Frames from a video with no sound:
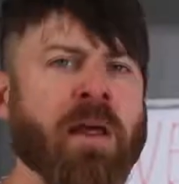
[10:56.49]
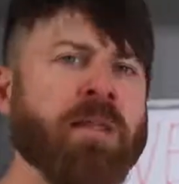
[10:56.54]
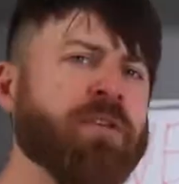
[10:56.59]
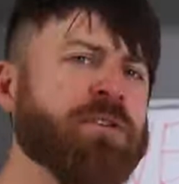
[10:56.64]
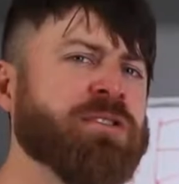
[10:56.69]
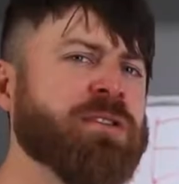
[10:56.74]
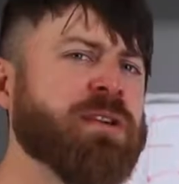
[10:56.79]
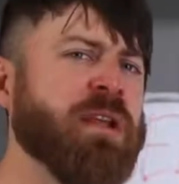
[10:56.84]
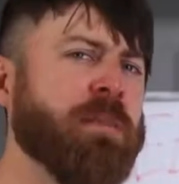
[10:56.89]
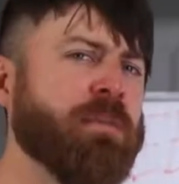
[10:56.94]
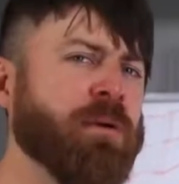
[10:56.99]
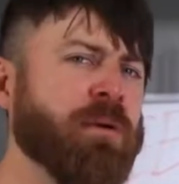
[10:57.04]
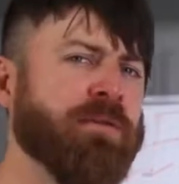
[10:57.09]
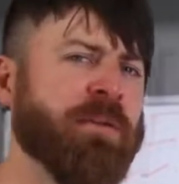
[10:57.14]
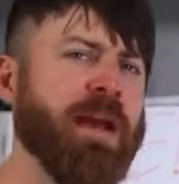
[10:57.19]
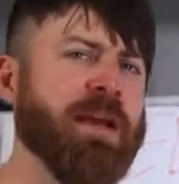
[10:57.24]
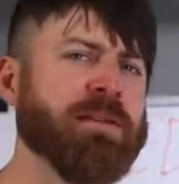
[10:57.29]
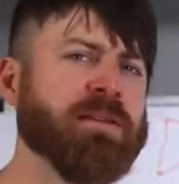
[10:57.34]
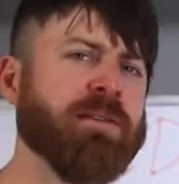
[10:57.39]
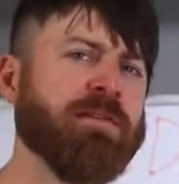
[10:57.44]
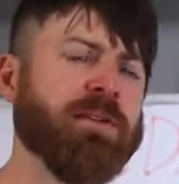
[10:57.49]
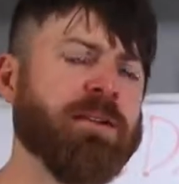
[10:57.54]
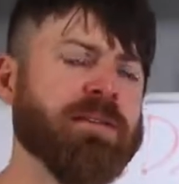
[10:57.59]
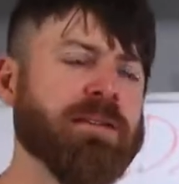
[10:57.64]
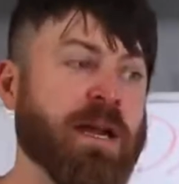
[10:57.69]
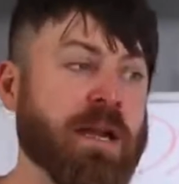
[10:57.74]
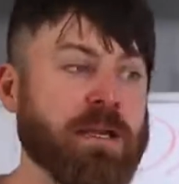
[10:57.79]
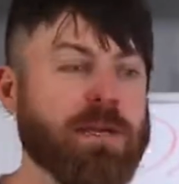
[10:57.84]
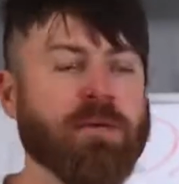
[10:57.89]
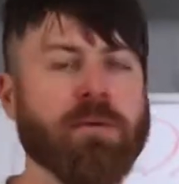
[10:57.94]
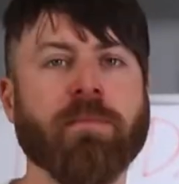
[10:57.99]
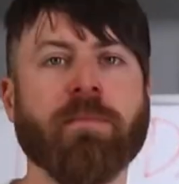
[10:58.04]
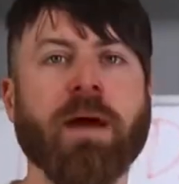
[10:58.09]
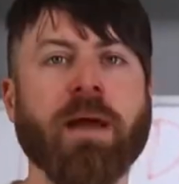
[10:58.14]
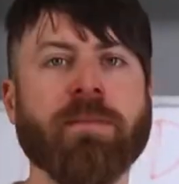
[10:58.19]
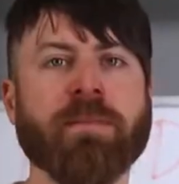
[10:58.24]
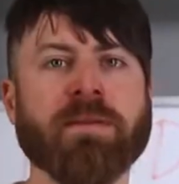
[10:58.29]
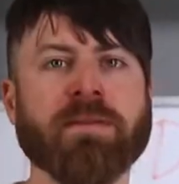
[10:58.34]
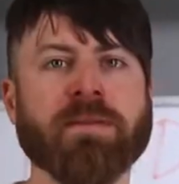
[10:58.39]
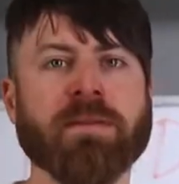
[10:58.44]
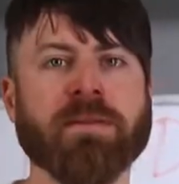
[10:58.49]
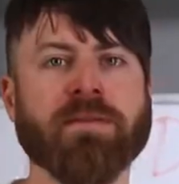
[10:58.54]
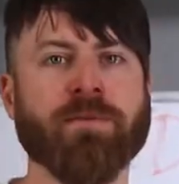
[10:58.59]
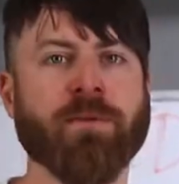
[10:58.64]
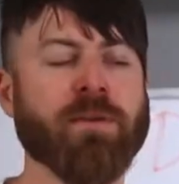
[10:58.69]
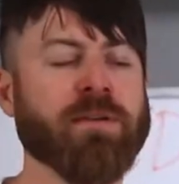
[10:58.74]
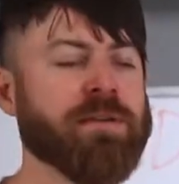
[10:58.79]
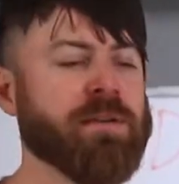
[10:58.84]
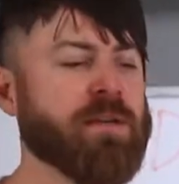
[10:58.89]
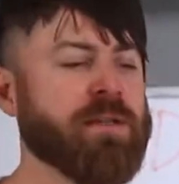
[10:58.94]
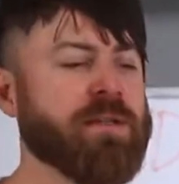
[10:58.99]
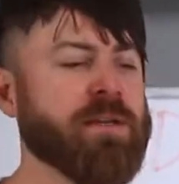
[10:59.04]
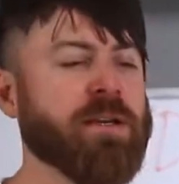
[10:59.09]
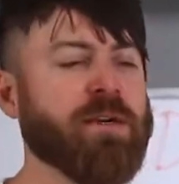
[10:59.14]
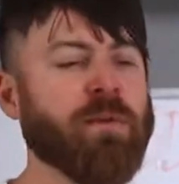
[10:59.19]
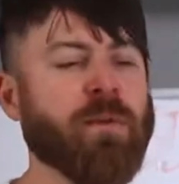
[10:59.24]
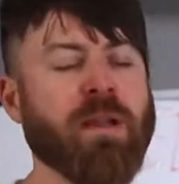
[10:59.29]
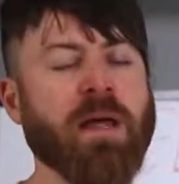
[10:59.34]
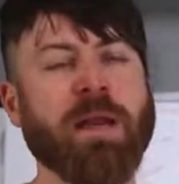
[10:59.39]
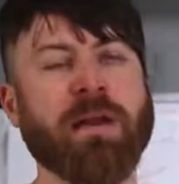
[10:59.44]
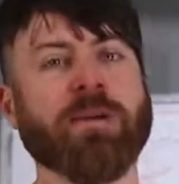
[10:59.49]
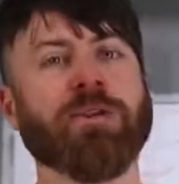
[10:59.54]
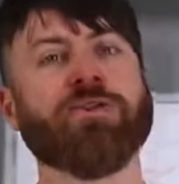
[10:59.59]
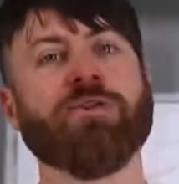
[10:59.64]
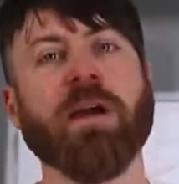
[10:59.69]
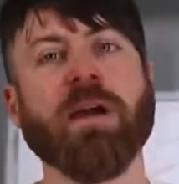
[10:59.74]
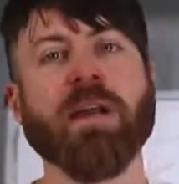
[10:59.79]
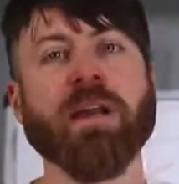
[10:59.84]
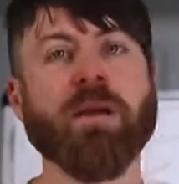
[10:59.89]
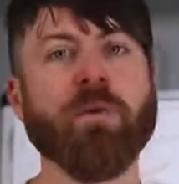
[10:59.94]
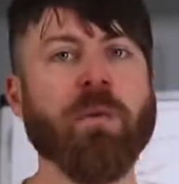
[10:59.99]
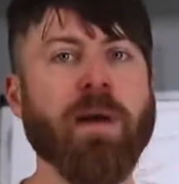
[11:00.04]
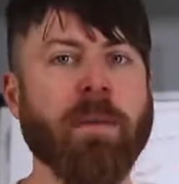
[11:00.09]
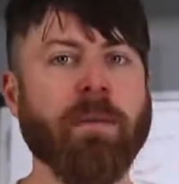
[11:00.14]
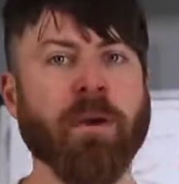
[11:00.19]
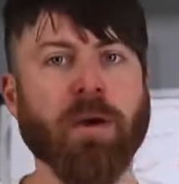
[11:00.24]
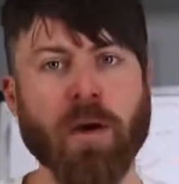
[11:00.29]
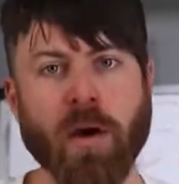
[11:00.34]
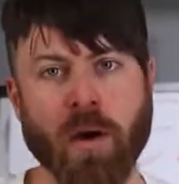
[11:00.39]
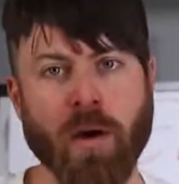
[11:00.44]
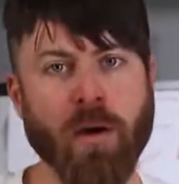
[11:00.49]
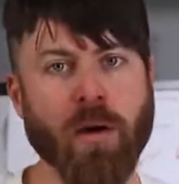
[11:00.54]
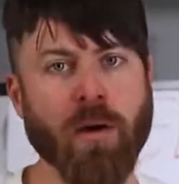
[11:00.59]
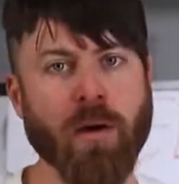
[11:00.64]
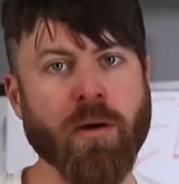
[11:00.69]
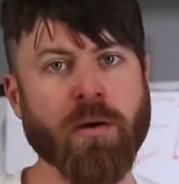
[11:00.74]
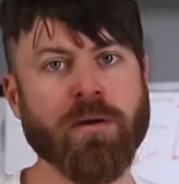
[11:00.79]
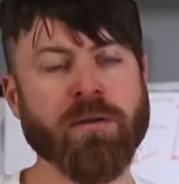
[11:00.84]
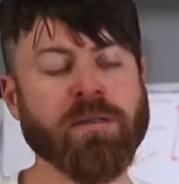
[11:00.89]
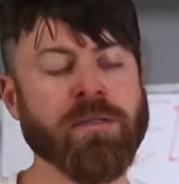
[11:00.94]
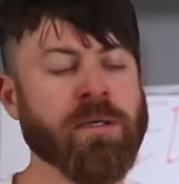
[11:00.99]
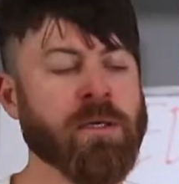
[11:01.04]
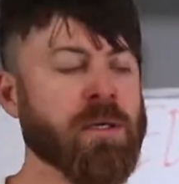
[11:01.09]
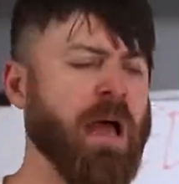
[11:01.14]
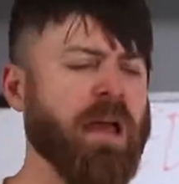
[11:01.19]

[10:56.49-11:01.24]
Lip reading: Now, there's a number of activities I do in my business. For instance, I do a lot of training webinars.